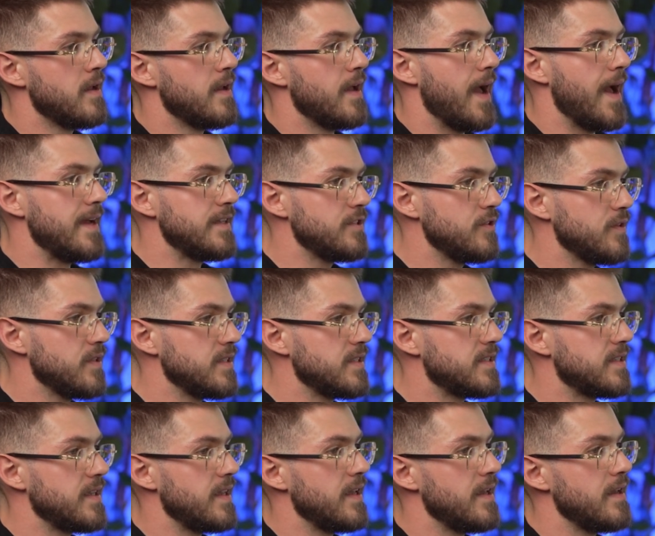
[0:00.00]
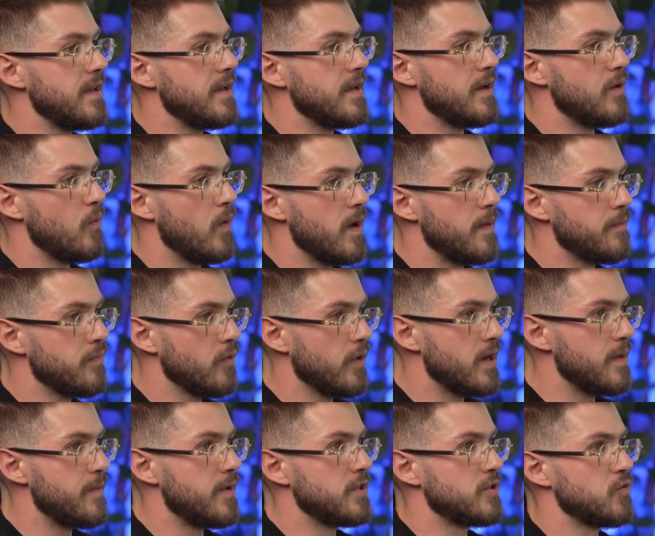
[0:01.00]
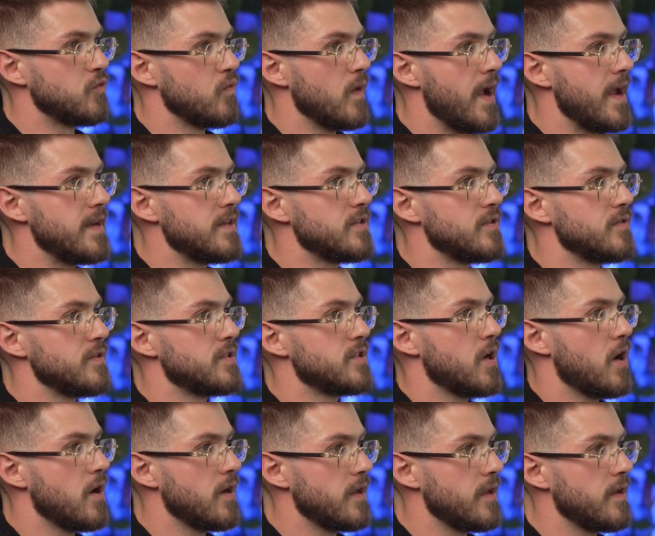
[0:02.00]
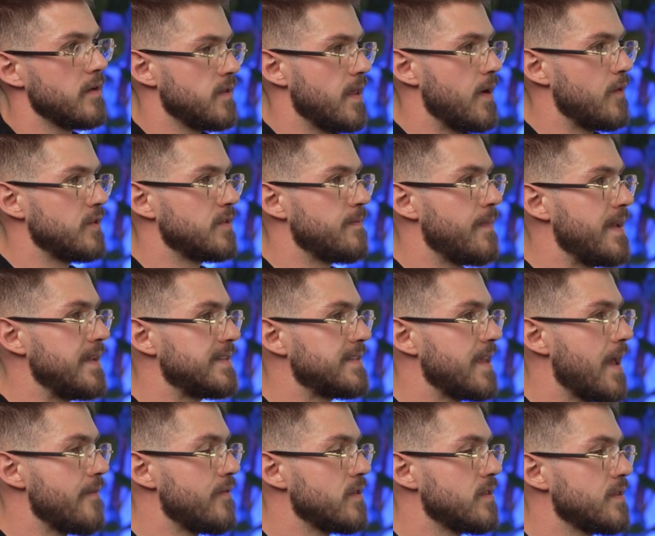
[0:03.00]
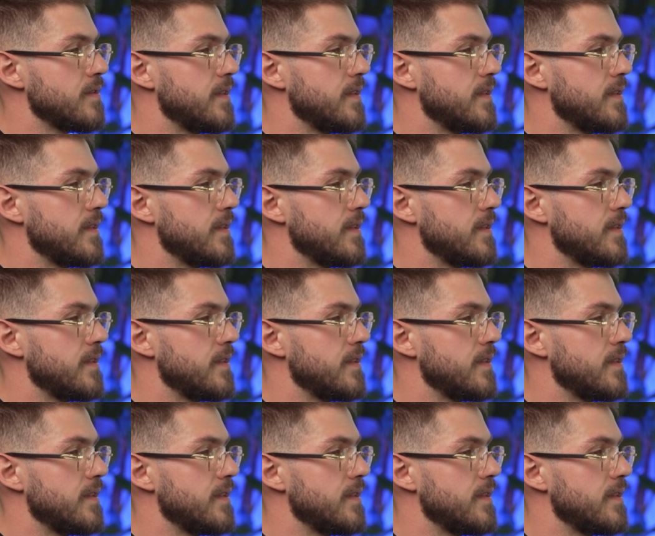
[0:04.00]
As you can see, it went pretty much right to the target. That was May 7th.